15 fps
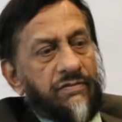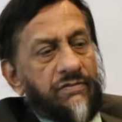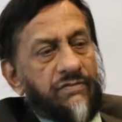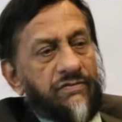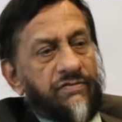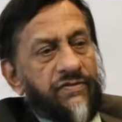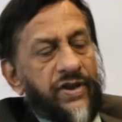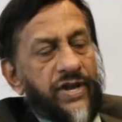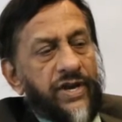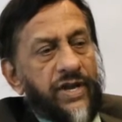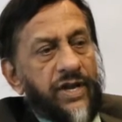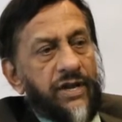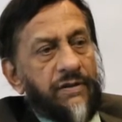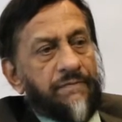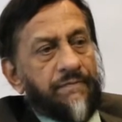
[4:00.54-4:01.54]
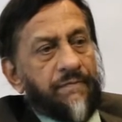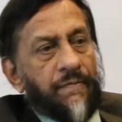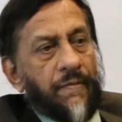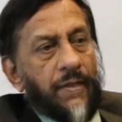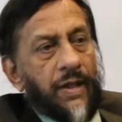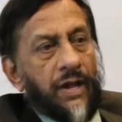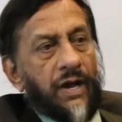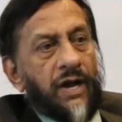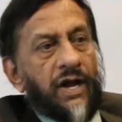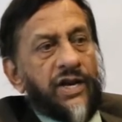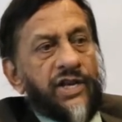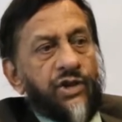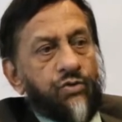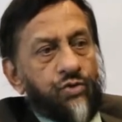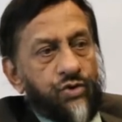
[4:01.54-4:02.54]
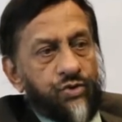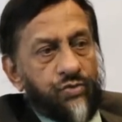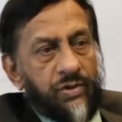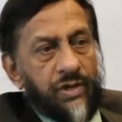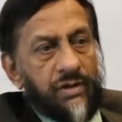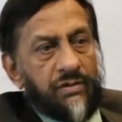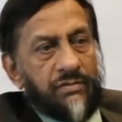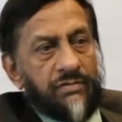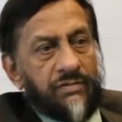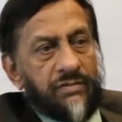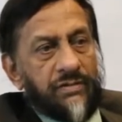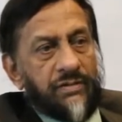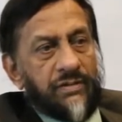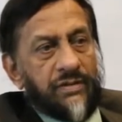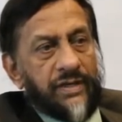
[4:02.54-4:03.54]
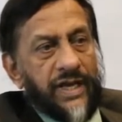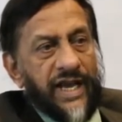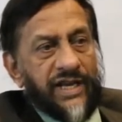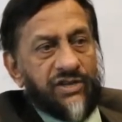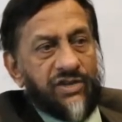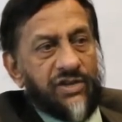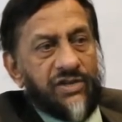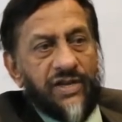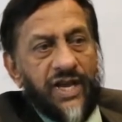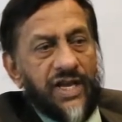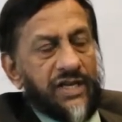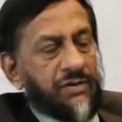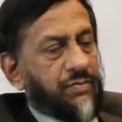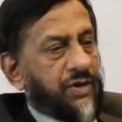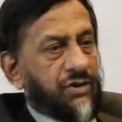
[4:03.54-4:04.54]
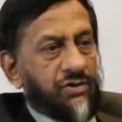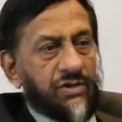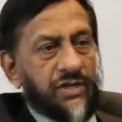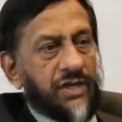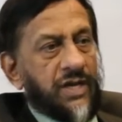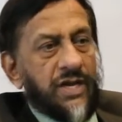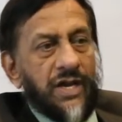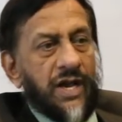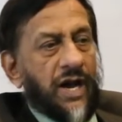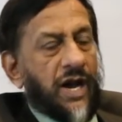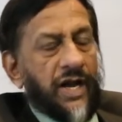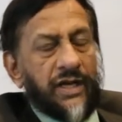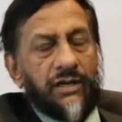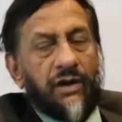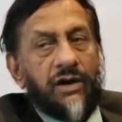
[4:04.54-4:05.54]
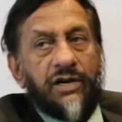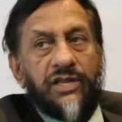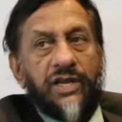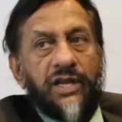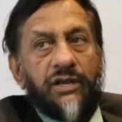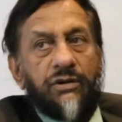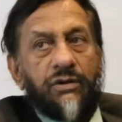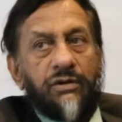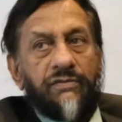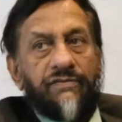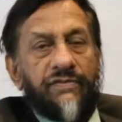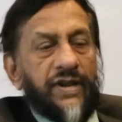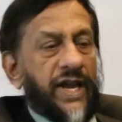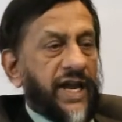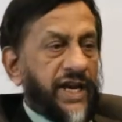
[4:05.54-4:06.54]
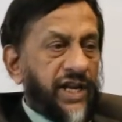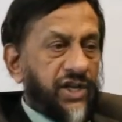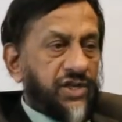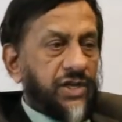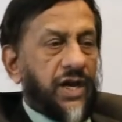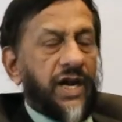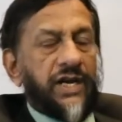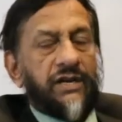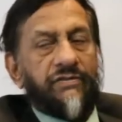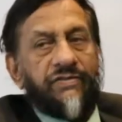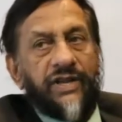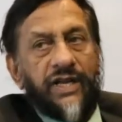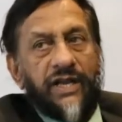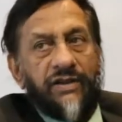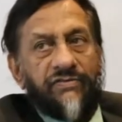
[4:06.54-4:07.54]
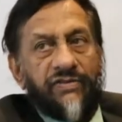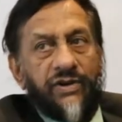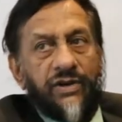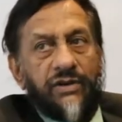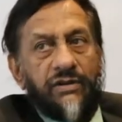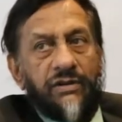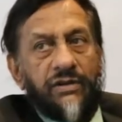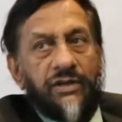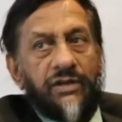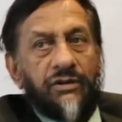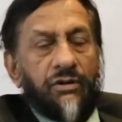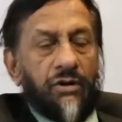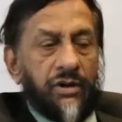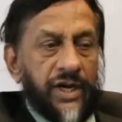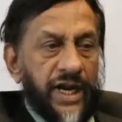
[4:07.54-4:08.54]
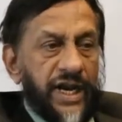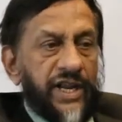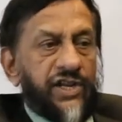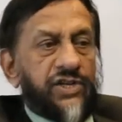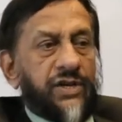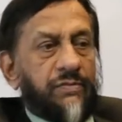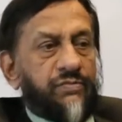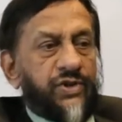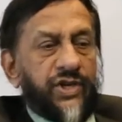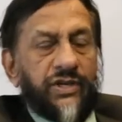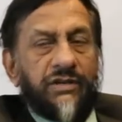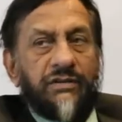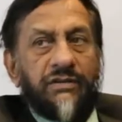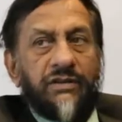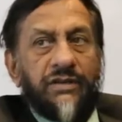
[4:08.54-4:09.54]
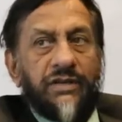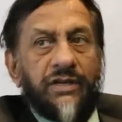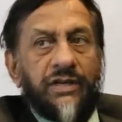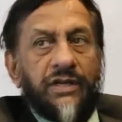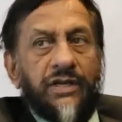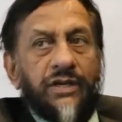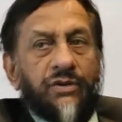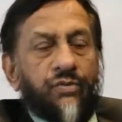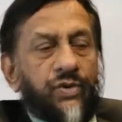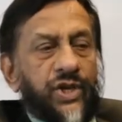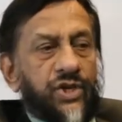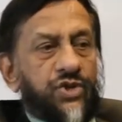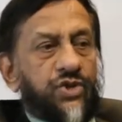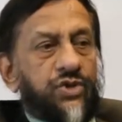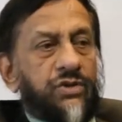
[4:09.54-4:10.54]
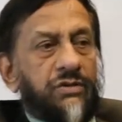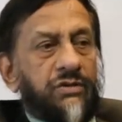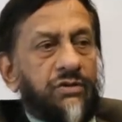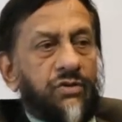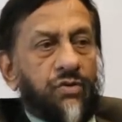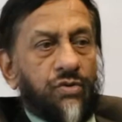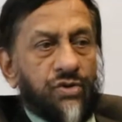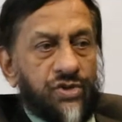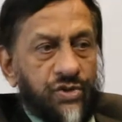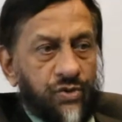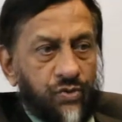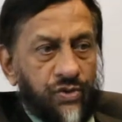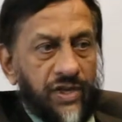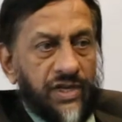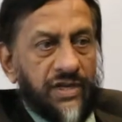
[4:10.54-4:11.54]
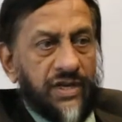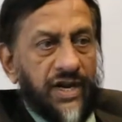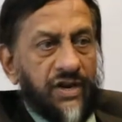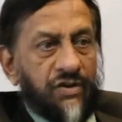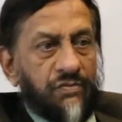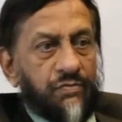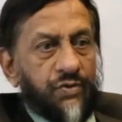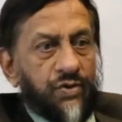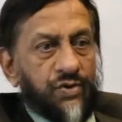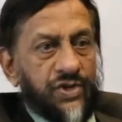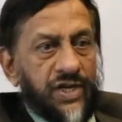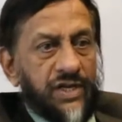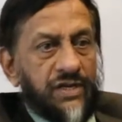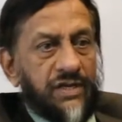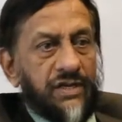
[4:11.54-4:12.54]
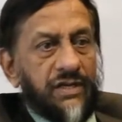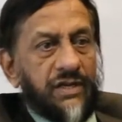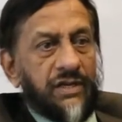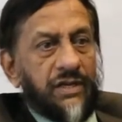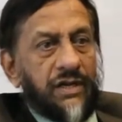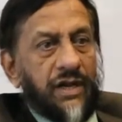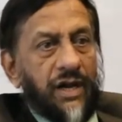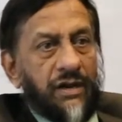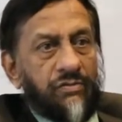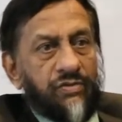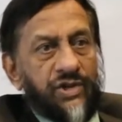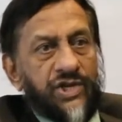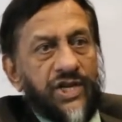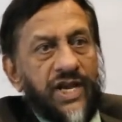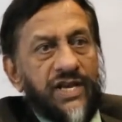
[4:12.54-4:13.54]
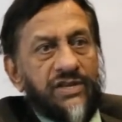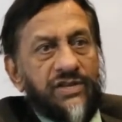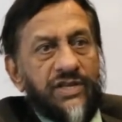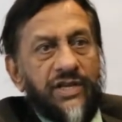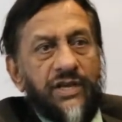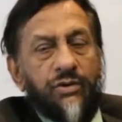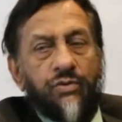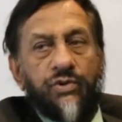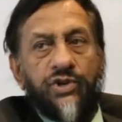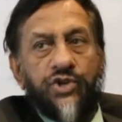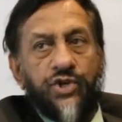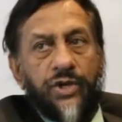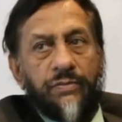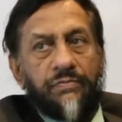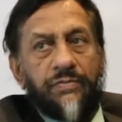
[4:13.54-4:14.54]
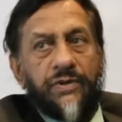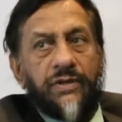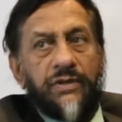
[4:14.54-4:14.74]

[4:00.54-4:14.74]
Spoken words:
very unusual exercise, because I can't think of any scientific effort on any subject which goes through this kind of process and which has the ownership